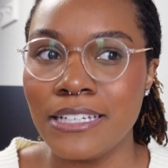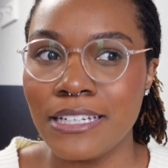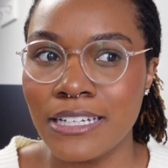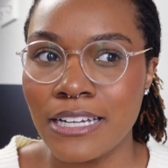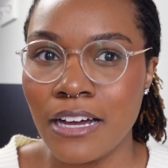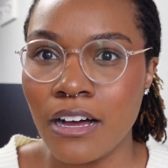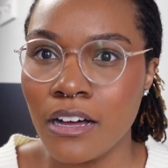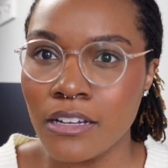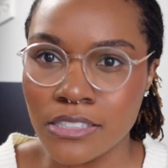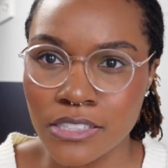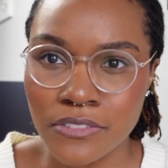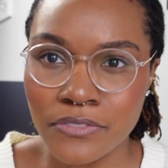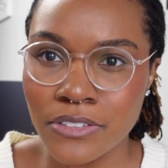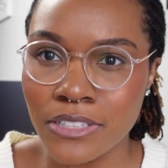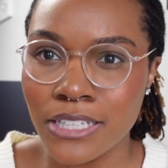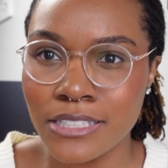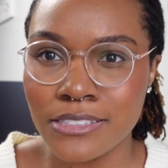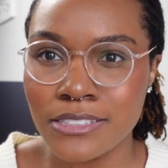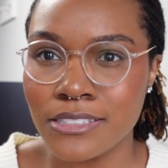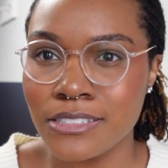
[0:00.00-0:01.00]
And I also feel
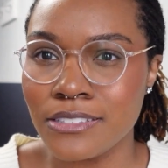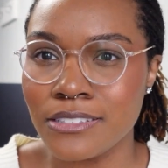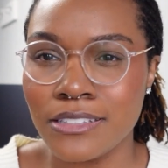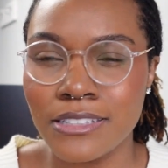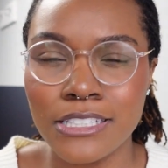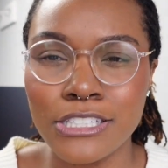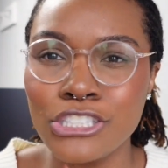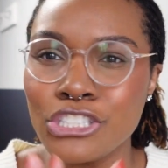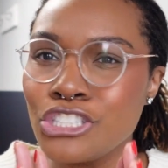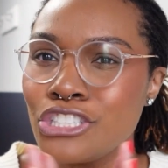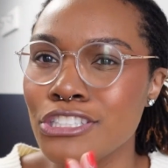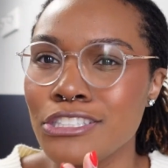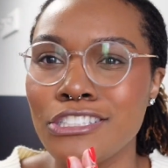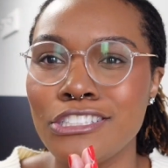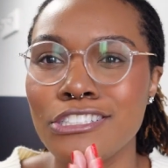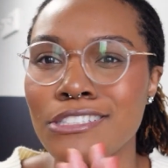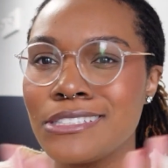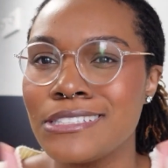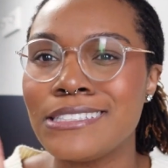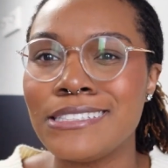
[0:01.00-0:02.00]
like this should
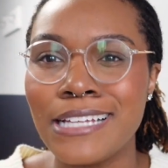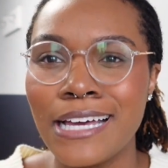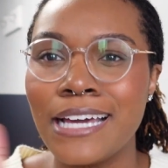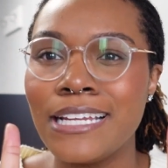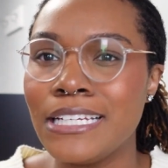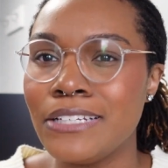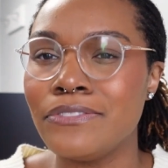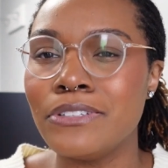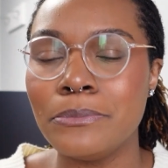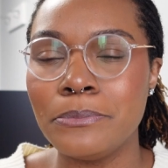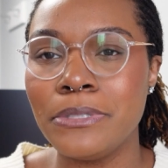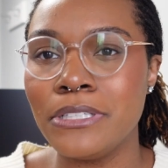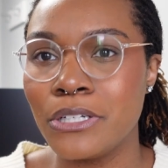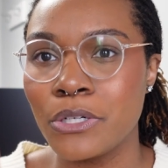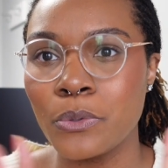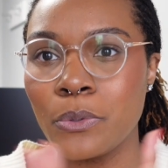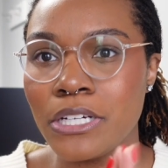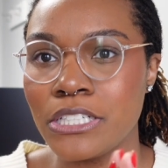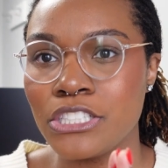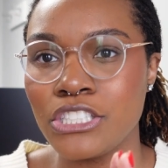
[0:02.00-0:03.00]
just not even be a
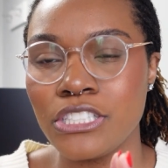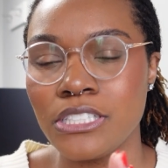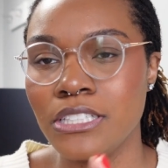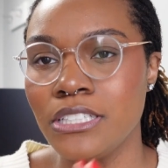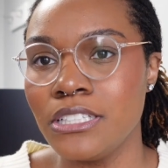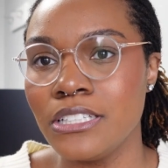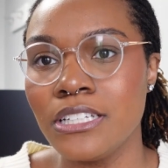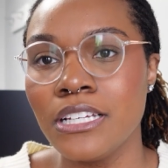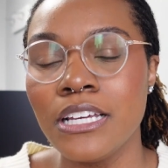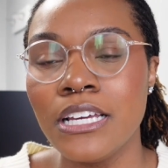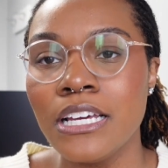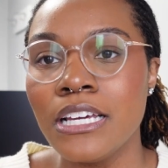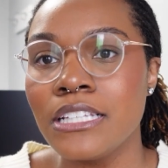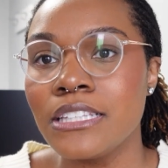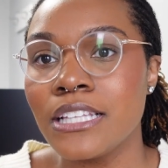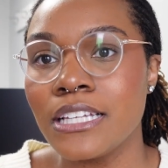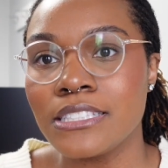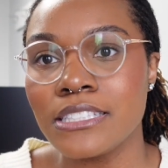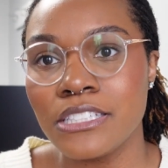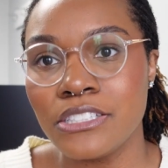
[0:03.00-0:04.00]
question
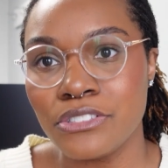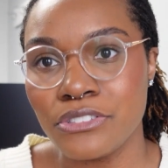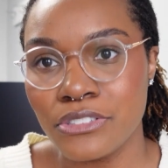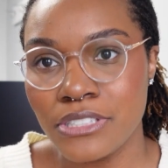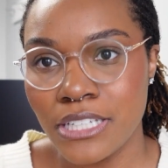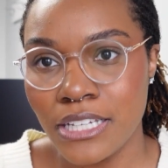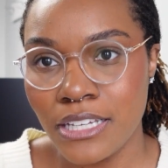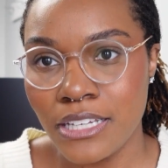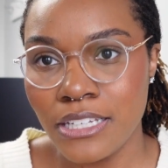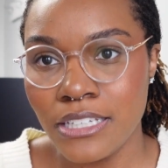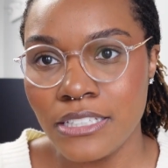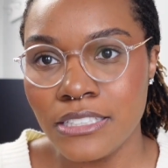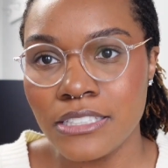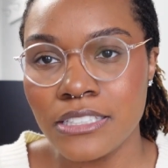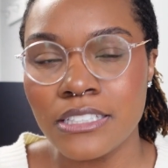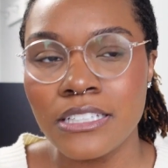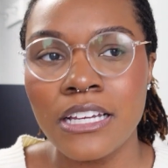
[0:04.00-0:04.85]
that's entertained.